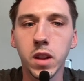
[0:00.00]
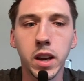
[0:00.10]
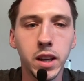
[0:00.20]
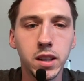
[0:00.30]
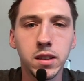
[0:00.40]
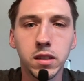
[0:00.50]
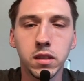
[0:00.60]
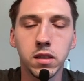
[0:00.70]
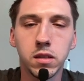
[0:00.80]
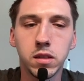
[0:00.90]

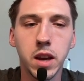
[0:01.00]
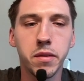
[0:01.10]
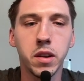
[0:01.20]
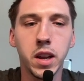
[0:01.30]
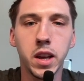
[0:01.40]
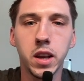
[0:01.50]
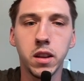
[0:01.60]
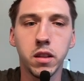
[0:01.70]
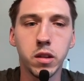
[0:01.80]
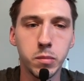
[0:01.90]
He's
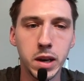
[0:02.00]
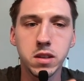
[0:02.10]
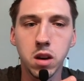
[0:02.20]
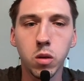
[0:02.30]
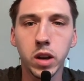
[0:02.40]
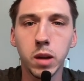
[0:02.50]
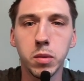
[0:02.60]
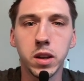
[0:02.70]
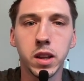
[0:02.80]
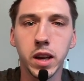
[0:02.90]
definitely the best
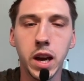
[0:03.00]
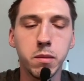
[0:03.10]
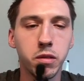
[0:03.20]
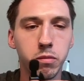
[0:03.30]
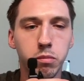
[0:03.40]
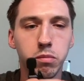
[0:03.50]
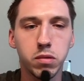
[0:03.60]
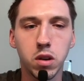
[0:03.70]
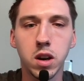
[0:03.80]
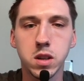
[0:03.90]
goalkeeper in the game if
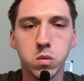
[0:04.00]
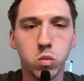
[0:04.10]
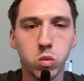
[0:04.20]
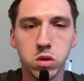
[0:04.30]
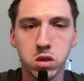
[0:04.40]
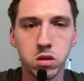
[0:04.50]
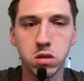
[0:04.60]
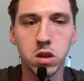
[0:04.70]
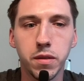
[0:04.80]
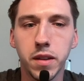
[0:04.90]
price
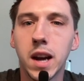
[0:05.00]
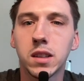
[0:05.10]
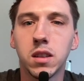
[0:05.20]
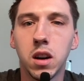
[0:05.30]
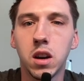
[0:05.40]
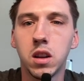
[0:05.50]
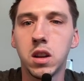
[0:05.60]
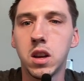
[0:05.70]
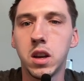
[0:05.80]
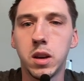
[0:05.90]
wasn't factor.
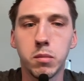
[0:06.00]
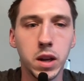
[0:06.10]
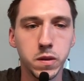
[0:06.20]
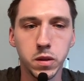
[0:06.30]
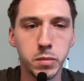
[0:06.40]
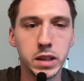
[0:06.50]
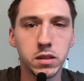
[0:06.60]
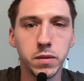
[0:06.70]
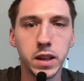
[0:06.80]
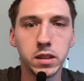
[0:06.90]
Plays for the best
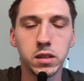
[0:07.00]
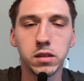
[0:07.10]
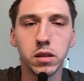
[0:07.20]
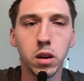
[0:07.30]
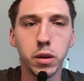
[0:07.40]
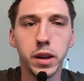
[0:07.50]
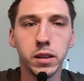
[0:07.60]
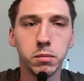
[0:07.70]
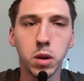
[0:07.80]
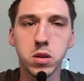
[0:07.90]
defence, so
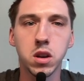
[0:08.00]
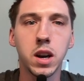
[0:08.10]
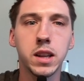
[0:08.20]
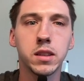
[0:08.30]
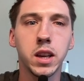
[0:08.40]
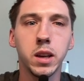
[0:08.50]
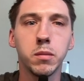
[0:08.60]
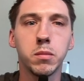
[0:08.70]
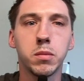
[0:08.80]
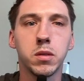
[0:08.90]
he's most likely to
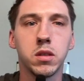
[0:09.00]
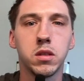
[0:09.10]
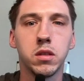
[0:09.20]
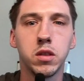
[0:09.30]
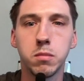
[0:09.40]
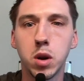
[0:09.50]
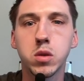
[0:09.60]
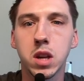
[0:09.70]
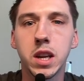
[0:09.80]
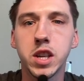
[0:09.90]
keep the
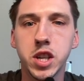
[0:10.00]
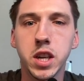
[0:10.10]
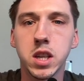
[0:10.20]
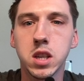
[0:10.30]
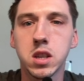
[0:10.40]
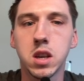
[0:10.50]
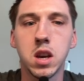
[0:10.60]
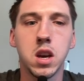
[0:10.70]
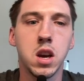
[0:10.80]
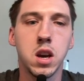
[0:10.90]
most clean sheets.
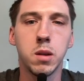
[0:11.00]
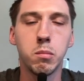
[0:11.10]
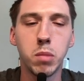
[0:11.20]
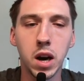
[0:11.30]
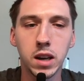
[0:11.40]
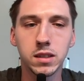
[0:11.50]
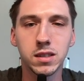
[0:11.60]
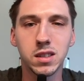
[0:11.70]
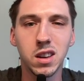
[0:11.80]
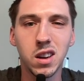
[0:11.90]

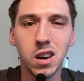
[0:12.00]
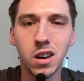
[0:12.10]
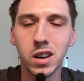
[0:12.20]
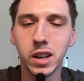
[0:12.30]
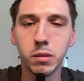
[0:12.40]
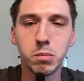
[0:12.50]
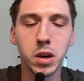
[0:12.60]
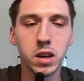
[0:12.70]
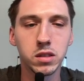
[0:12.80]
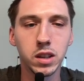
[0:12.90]
But I
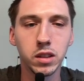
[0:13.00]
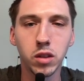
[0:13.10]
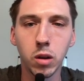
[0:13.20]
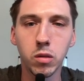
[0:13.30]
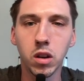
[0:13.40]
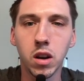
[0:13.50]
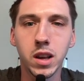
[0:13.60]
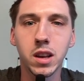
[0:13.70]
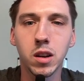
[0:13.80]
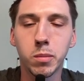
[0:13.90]
personally don't
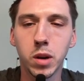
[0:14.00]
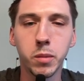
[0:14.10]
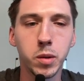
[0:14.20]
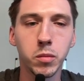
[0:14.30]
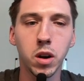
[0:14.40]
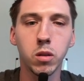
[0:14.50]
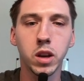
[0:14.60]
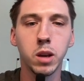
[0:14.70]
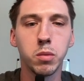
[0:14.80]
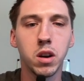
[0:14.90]
like a premium
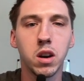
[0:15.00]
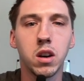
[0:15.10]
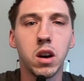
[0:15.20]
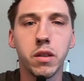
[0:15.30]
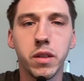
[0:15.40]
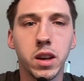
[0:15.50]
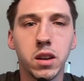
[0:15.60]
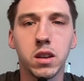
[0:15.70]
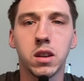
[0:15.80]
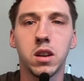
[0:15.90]
goalkeeper. I think